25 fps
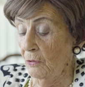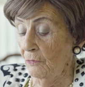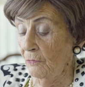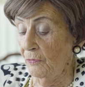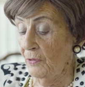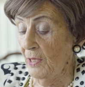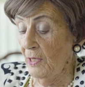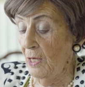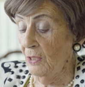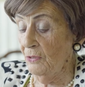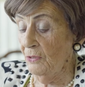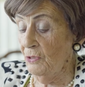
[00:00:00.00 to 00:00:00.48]
of
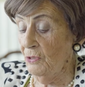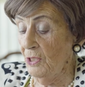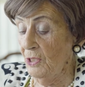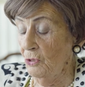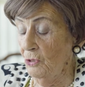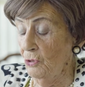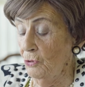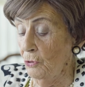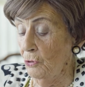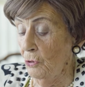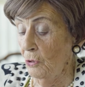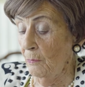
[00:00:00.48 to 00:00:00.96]
Nazi
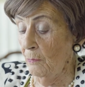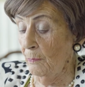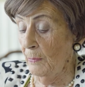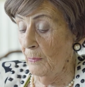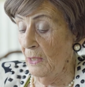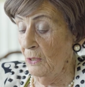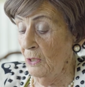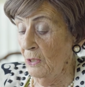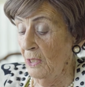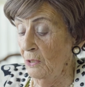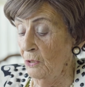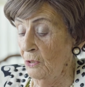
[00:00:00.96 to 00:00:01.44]

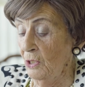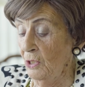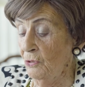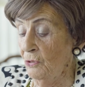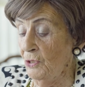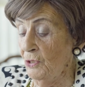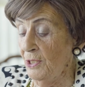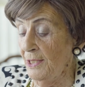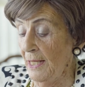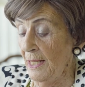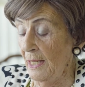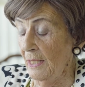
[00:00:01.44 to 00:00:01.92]
Germany and
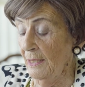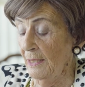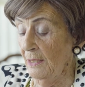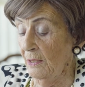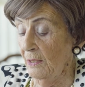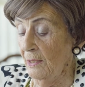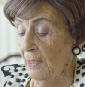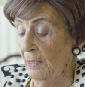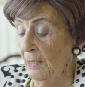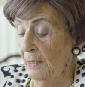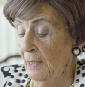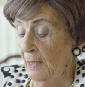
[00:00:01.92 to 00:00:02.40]
its
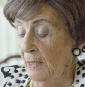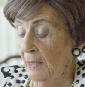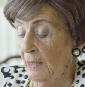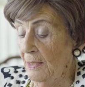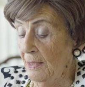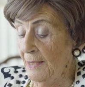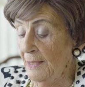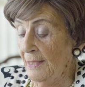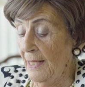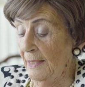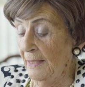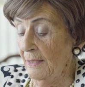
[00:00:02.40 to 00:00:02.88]

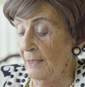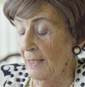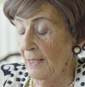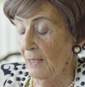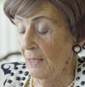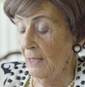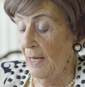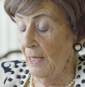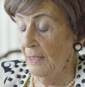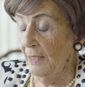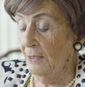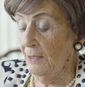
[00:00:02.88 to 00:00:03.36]

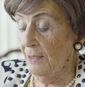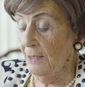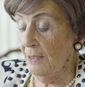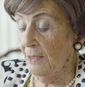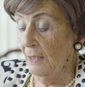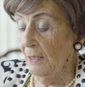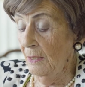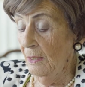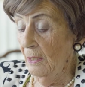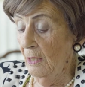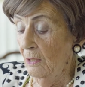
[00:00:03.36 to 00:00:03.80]
satellites,